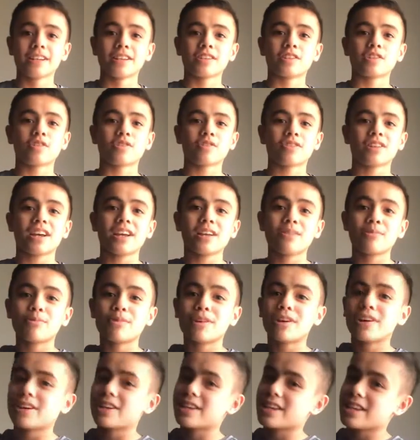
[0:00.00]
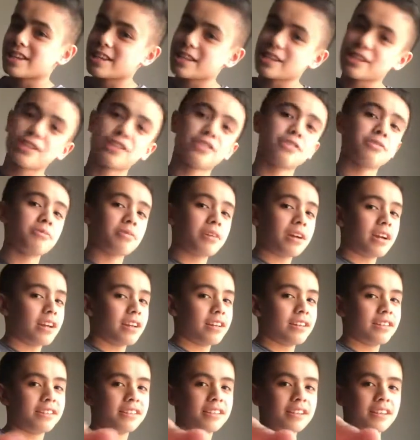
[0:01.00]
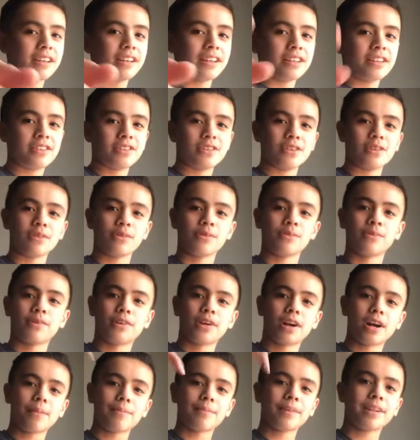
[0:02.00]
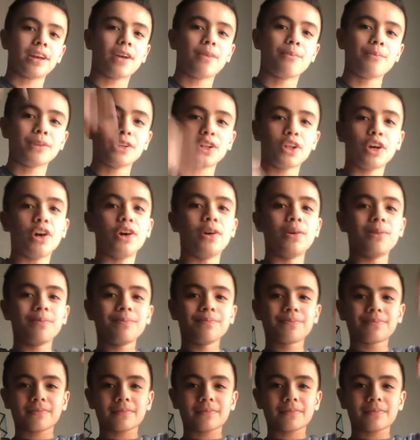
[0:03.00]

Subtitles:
so I want you guys to comment down below